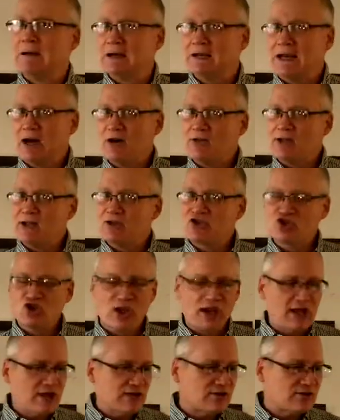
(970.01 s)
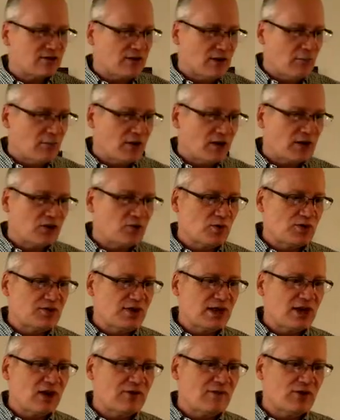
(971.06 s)
Now that's changed because we
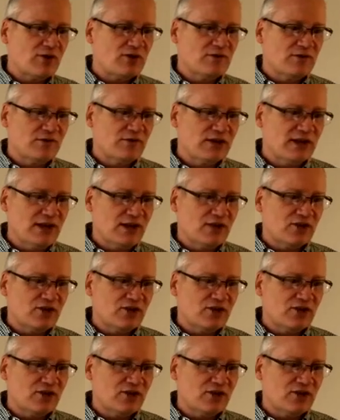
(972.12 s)
see here in verse 15,